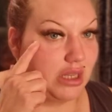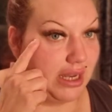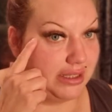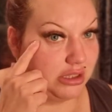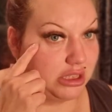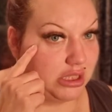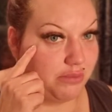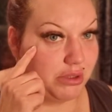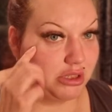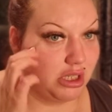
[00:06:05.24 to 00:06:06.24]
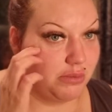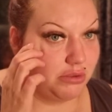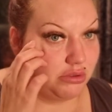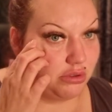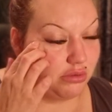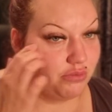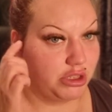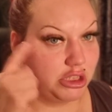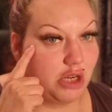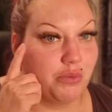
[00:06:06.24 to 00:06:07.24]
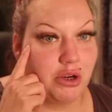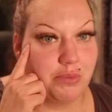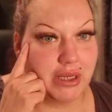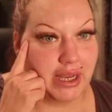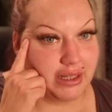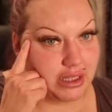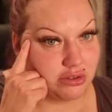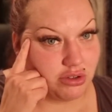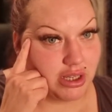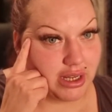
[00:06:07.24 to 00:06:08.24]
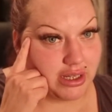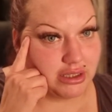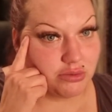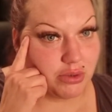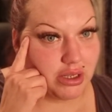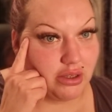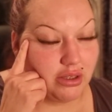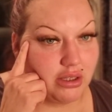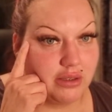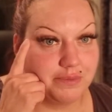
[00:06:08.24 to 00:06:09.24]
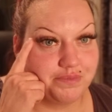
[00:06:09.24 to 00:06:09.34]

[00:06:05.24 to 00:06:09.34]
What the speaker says: And I did have my dermal done, which I will be getting that done again next week.